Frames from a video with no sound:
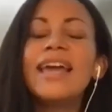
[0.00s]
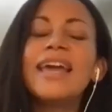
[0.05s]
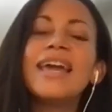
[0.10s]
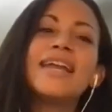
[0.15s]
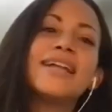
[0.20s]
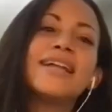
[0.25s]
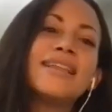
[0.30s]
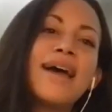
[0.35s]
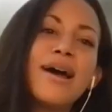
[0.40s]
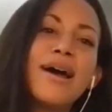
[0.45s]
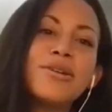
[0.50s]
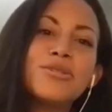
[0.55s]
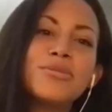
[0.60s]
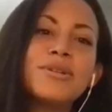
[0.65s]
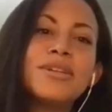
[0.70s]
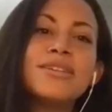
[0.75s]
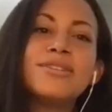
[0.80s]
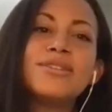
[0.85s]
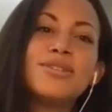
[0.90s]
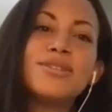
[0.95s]
It allows
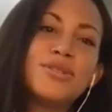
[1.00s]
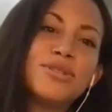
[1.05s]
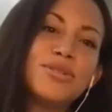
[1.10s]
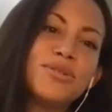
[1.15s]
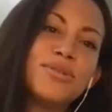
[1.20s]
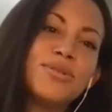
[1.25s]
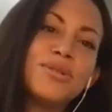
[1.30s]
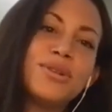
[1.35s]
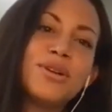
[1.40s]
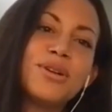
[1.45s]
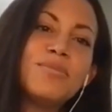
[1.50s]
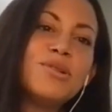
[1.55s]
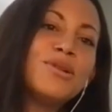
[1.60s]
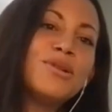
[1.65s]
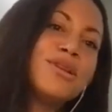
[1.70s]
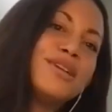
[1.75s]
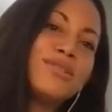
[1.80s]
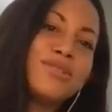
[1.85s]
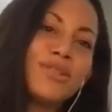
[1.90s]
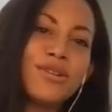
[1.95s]
me to do
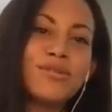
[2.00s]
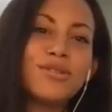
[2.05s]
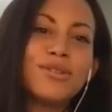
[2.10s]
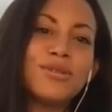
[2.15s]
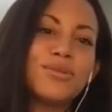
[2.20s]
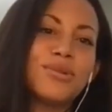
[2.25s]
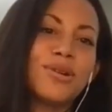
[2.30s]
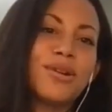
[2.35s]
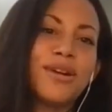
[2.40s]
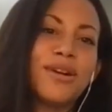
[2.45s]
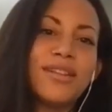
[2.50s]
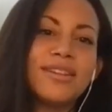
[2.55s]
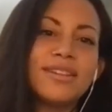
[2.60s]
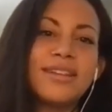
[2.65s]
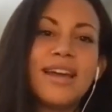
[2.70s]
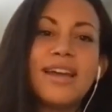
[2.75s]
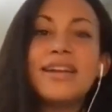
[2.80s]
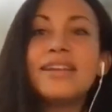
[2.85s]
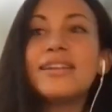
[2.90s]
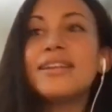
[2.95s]
community service work on the side.